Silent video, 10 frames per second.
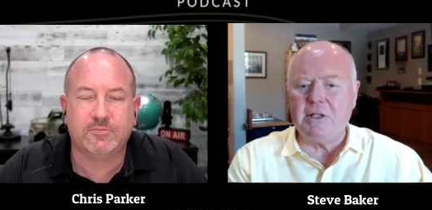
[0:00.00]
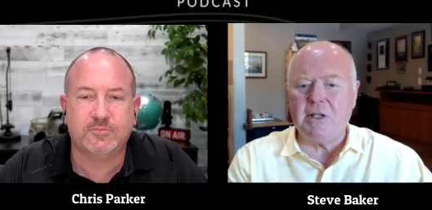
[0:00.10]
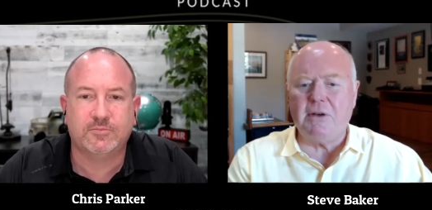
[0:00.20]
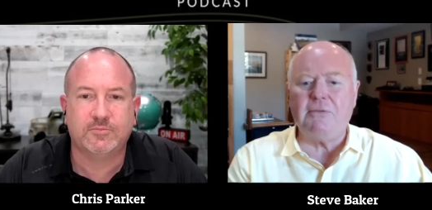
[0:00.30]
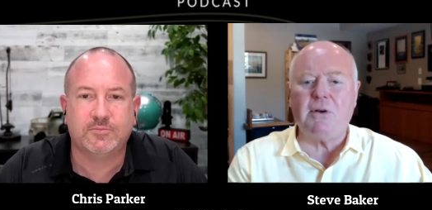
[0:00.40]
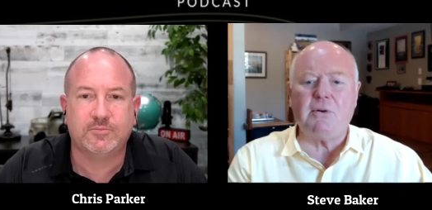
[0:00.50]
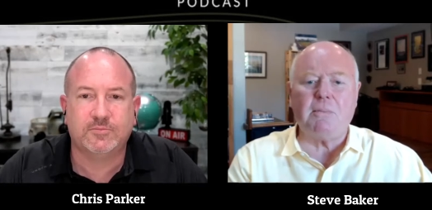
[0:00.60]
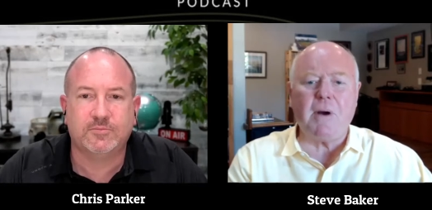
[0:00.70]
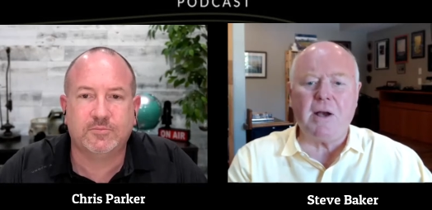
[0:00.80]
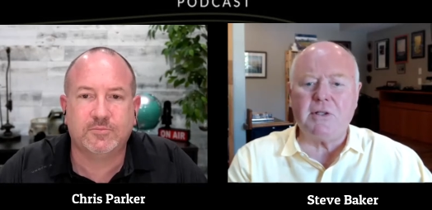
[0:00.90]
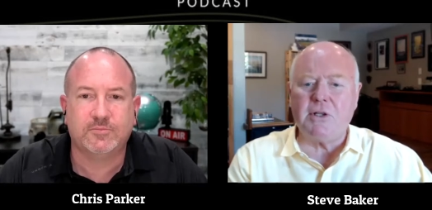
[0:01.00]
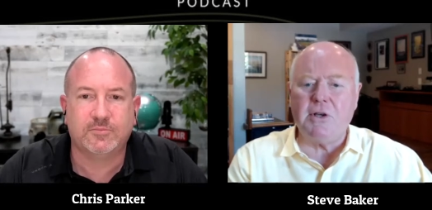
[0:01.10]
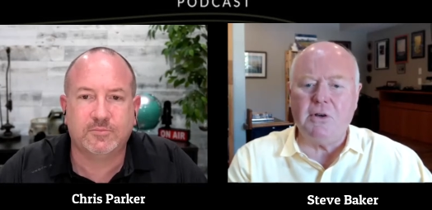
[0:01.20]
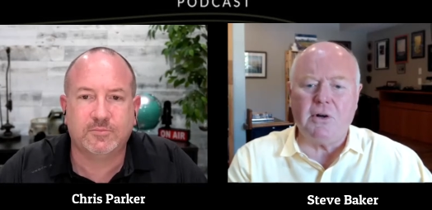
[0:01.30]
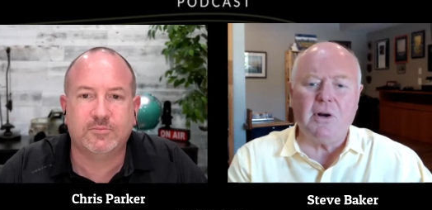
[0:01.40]
Speaker 1: as a federal
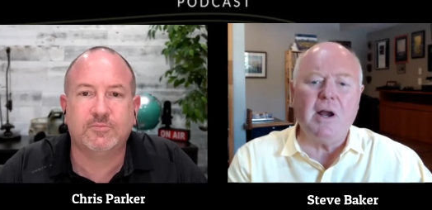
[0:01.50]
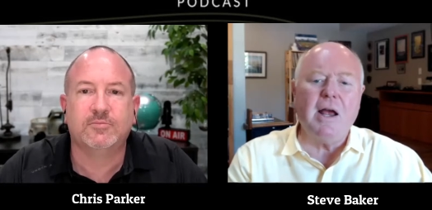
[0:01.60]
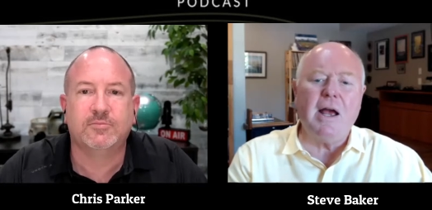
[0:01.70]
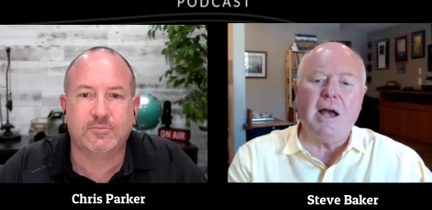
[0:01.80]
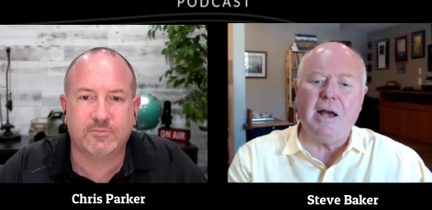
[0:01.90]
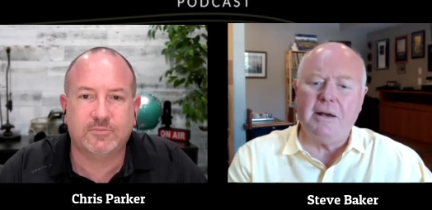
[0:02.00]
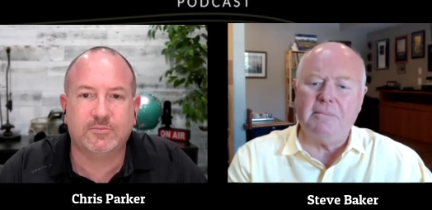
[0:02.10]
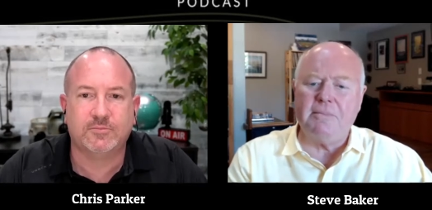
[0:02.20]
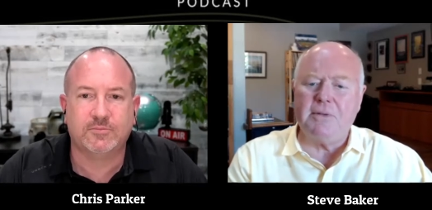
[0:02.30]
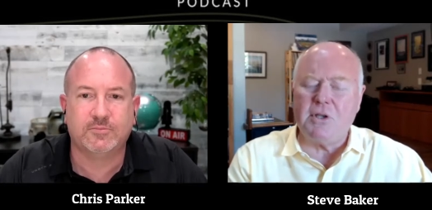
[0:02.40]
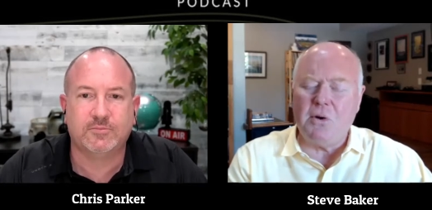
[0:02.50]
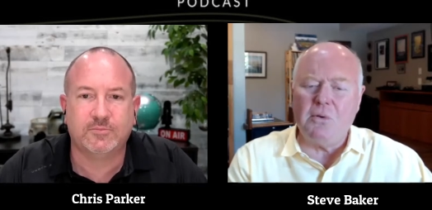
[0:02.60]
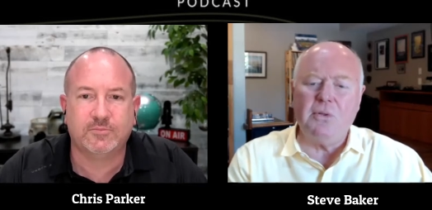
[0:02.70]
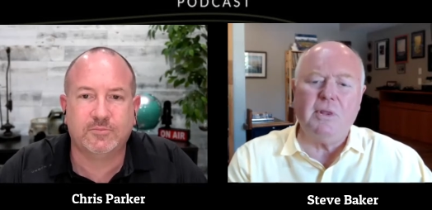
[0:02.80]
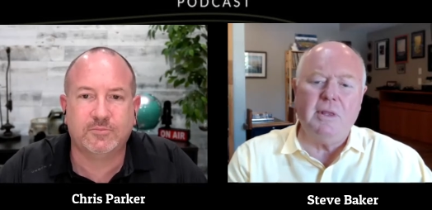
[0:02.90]
prosecutor. Um,
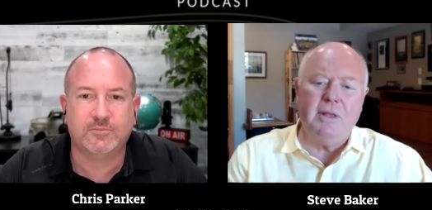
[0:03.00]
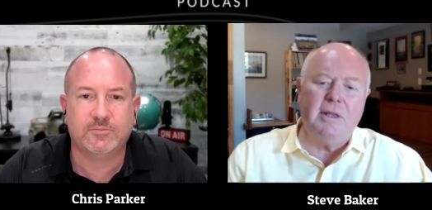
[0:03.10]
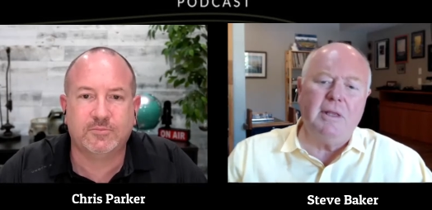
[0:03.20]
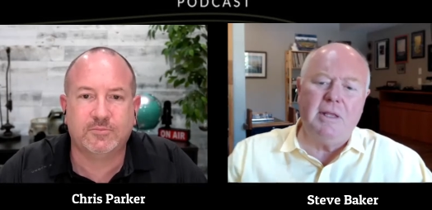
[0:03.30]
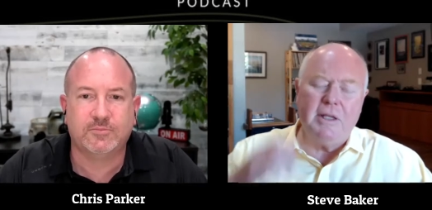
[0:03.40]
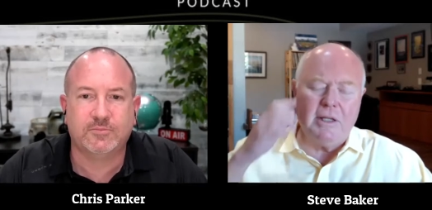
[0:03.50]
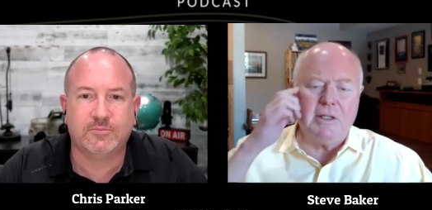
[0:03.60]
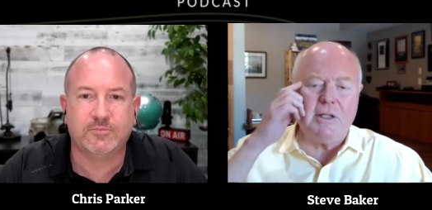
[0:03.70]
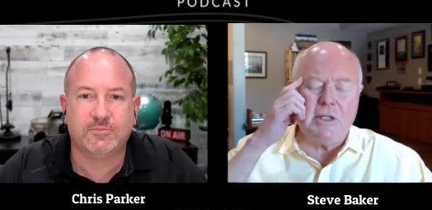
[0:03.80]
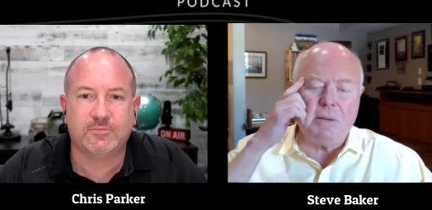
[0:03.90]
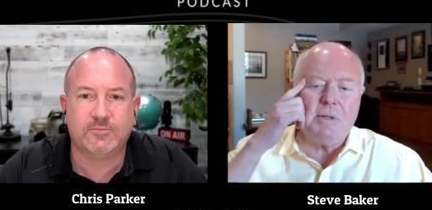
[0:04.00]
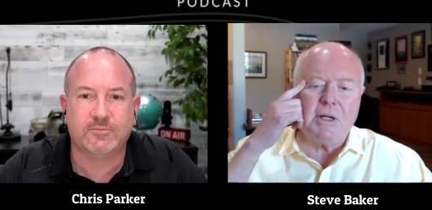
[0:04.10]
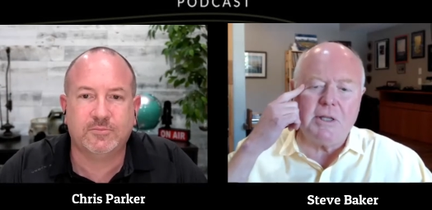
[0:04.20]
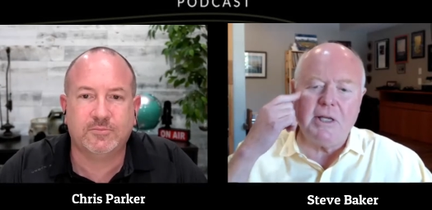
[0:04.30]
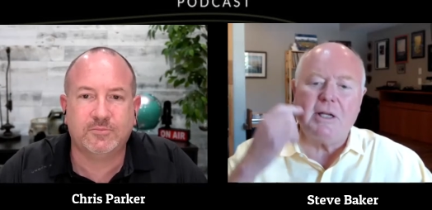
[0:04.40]
so it's a
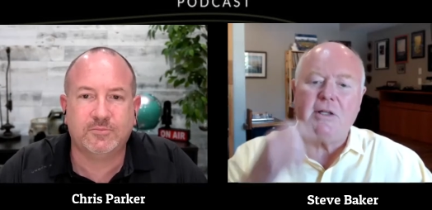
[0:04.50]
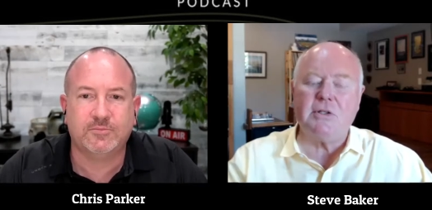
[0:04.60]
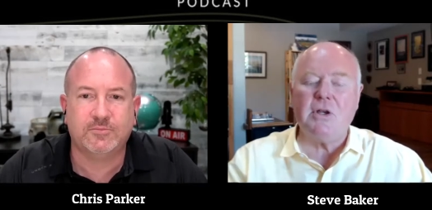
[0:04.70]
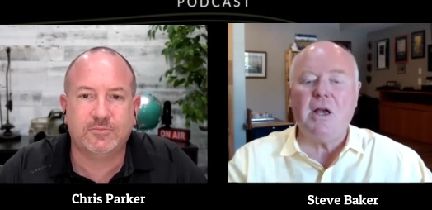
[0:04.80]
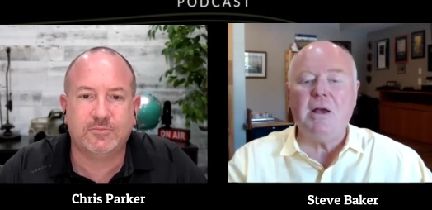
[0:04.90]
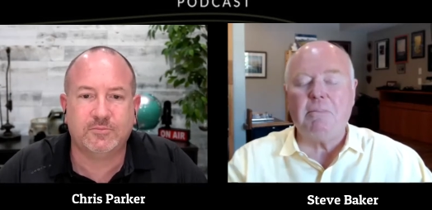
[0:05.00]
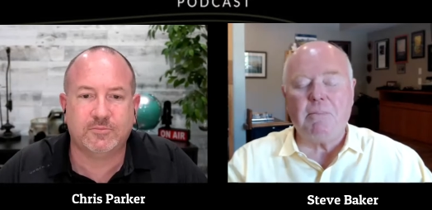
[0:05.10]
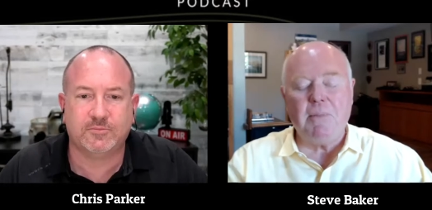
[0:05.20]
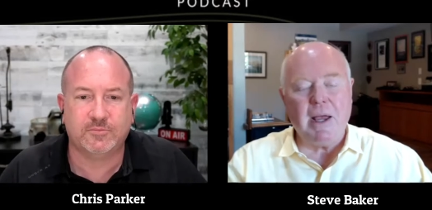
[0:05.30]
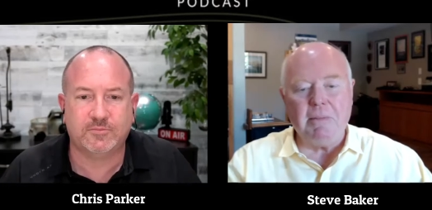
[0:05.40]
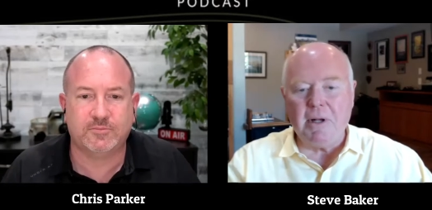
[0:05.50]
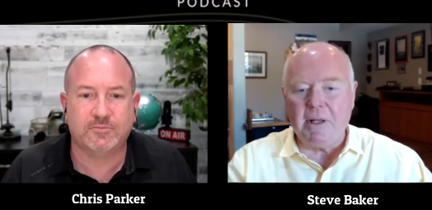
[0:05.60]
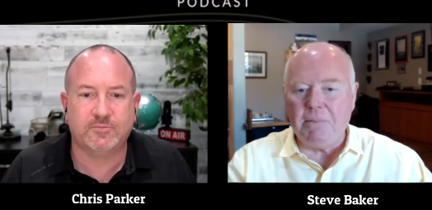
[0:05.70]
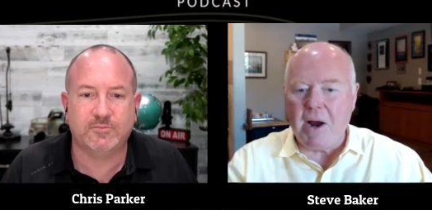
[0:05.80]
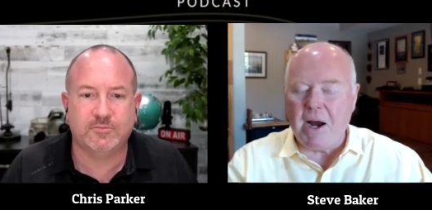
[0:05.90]
subject that is
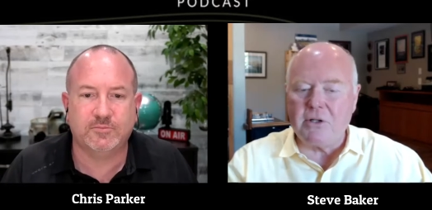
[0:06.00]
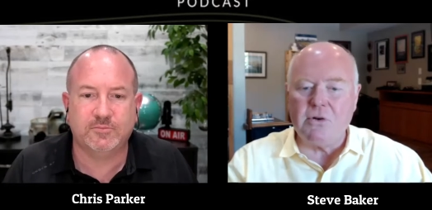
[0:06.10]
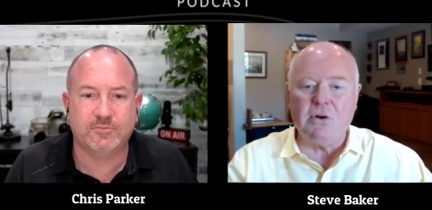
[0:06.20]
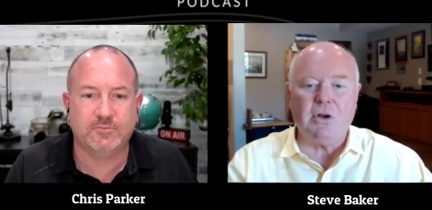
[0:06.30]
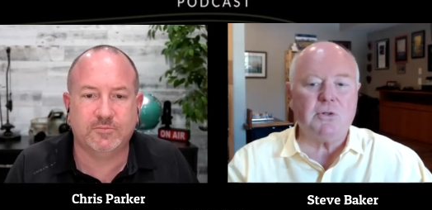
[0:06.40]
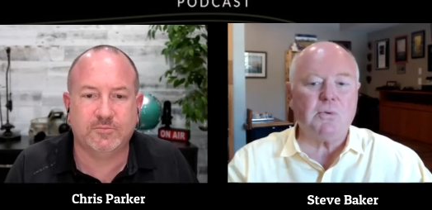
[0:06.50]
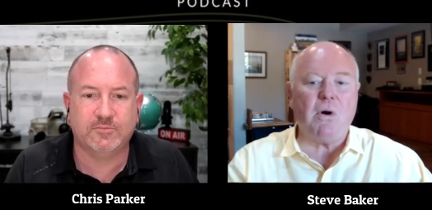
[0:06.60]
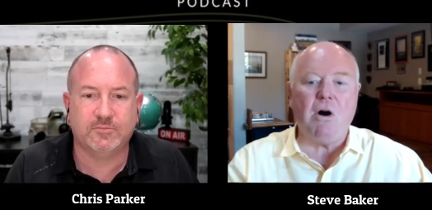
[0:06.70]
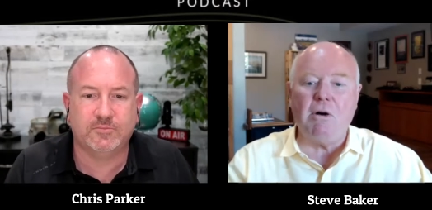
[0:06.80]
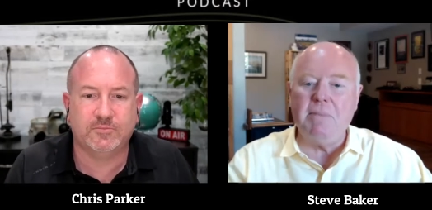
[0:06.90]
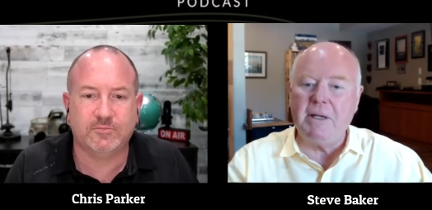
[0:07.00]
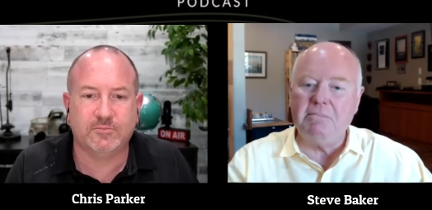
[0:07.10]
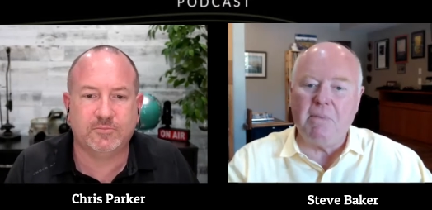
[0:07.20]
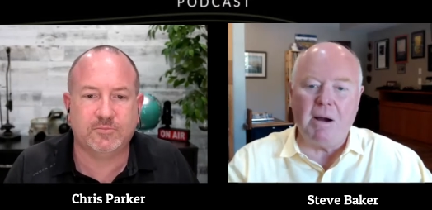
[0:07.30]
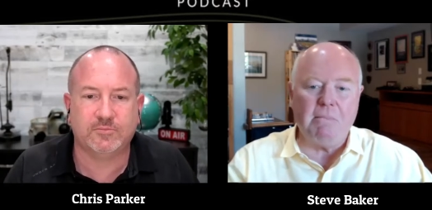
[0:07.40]
eminently practical because we're all
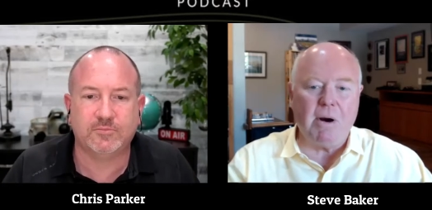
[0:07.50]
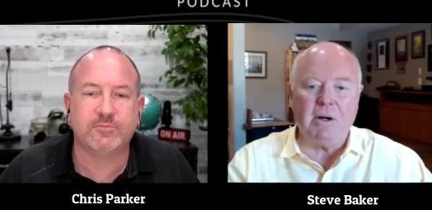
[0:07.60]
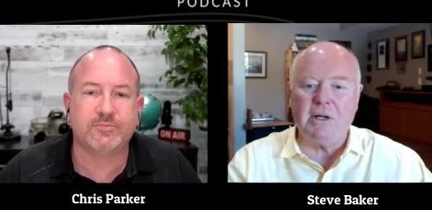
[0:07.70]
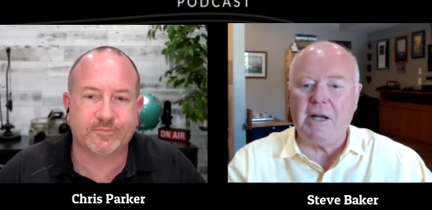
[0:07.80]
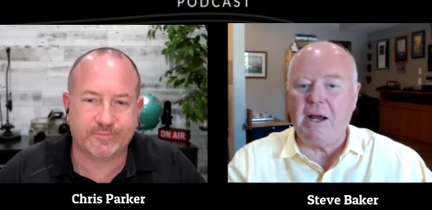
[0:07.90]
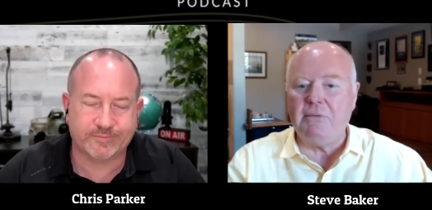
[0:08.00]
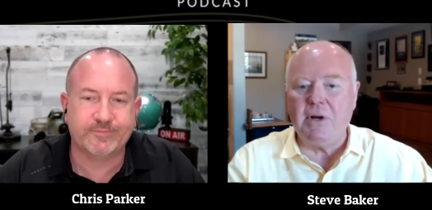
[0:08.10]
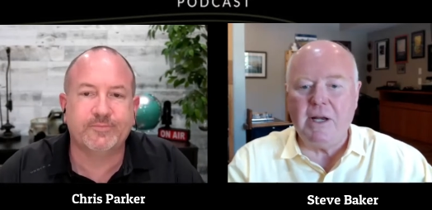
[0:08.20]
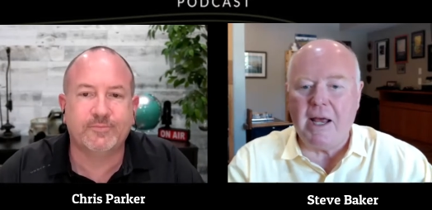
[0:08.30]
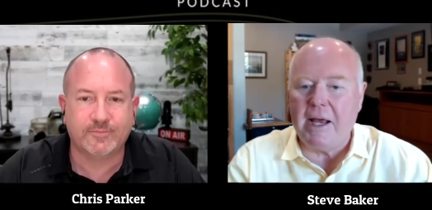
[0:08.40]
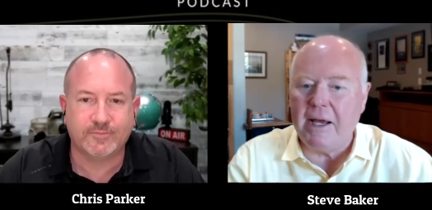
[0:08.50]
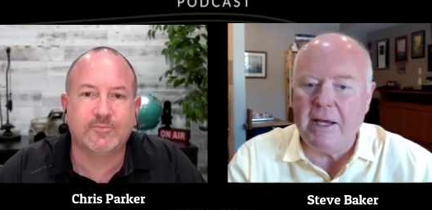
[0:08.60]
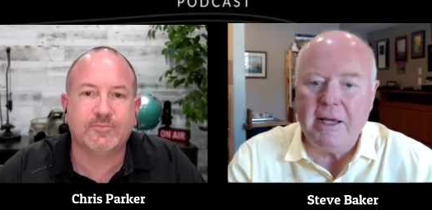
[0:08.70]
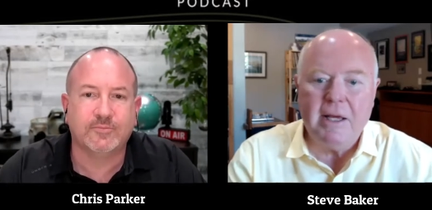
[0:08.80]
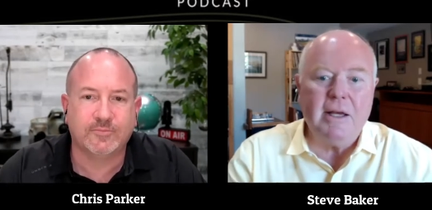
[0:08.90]
being bombarded every day